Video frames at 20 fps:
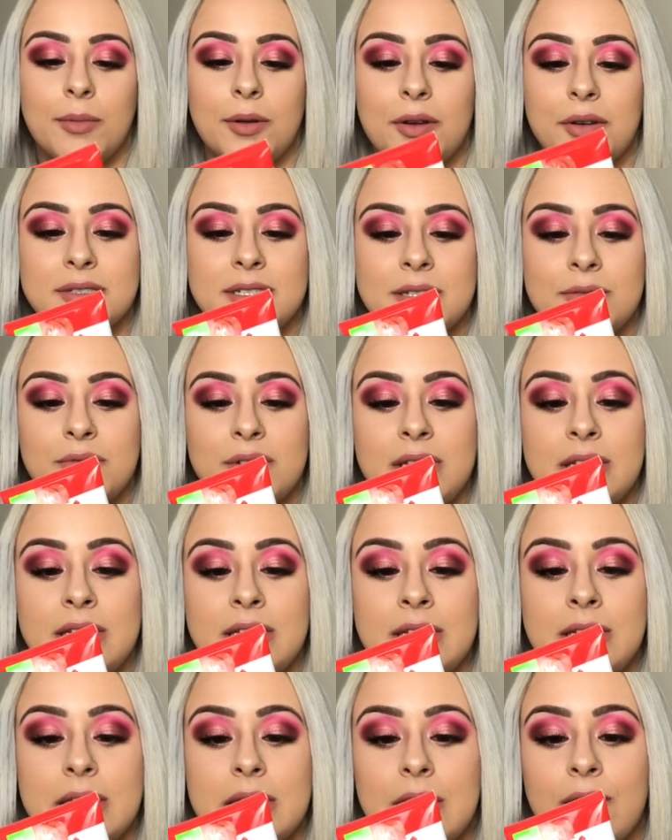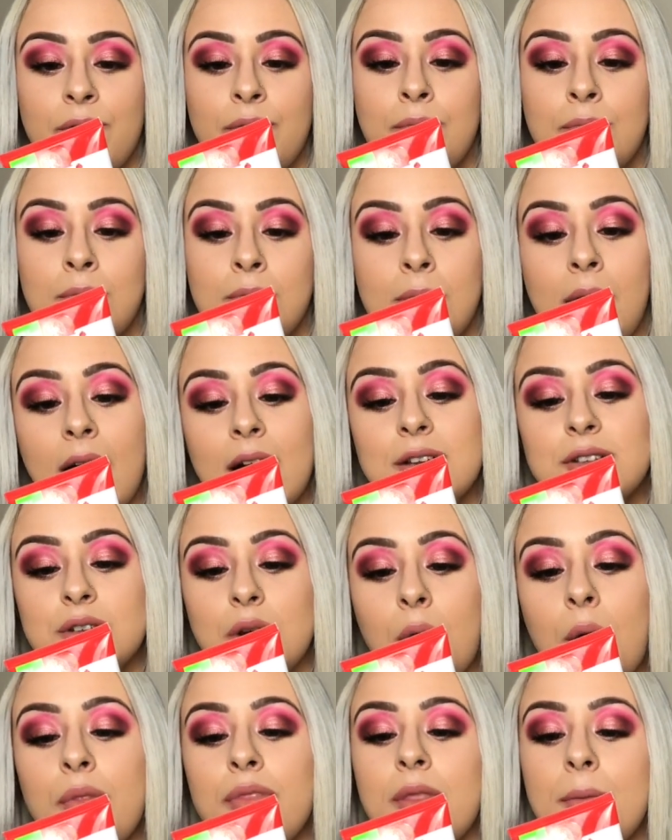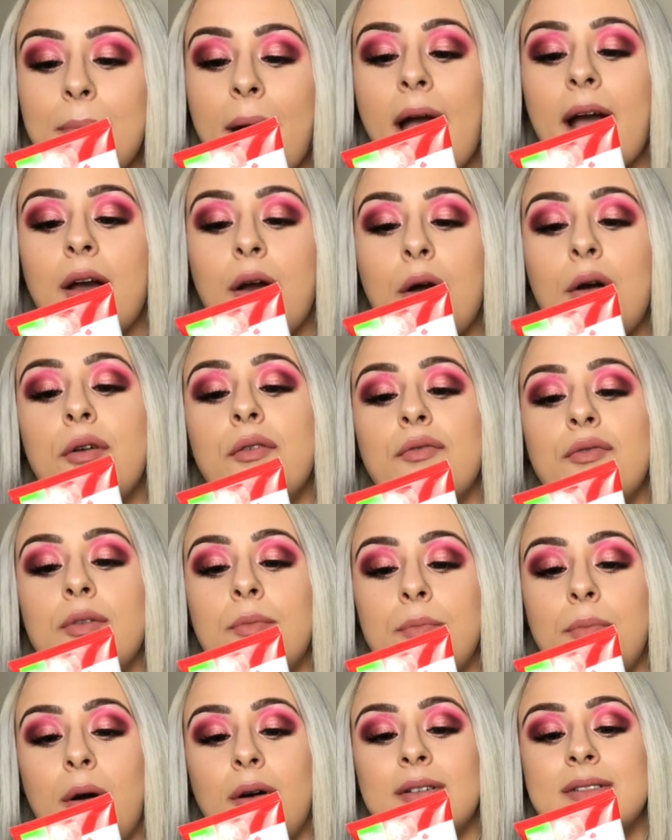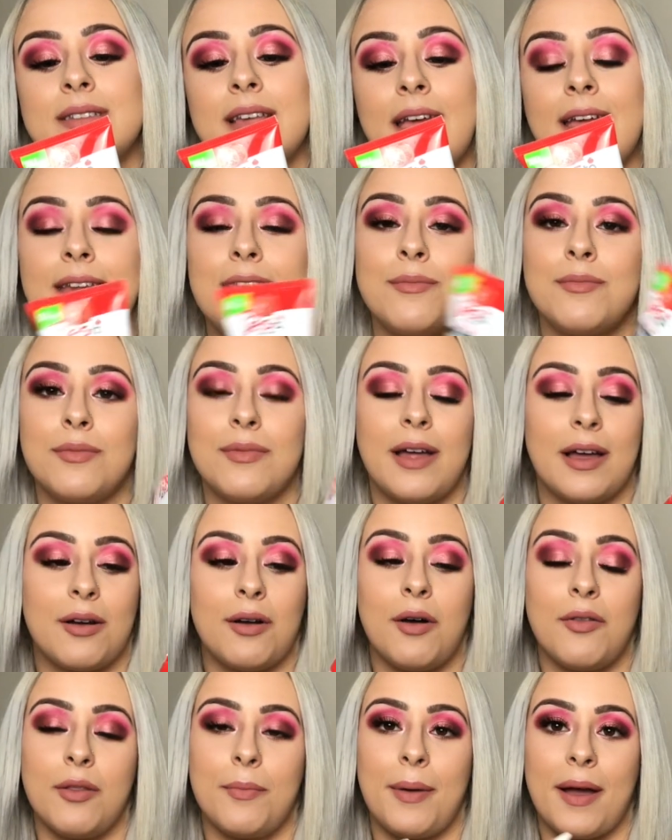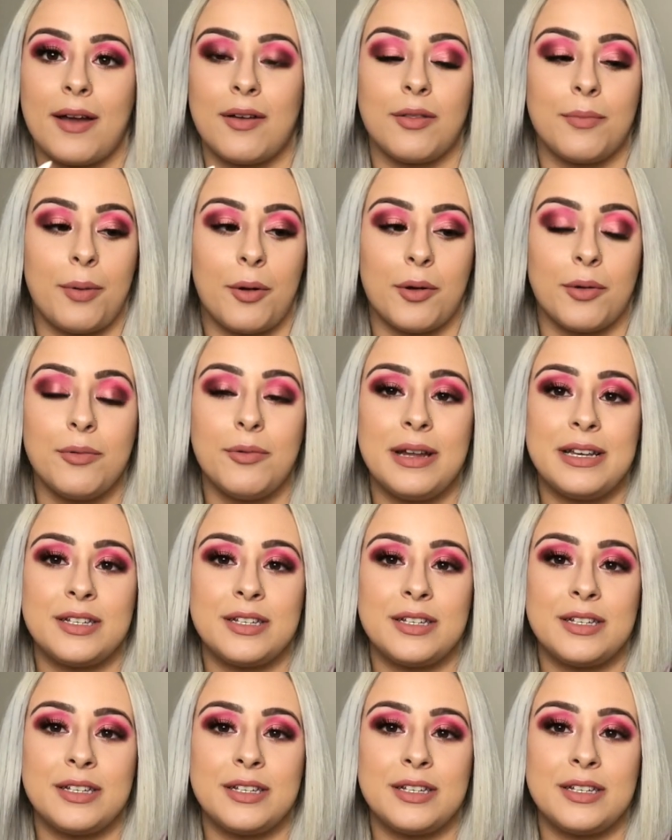because it really didn't give much on the back of the box, on the back of the bottle.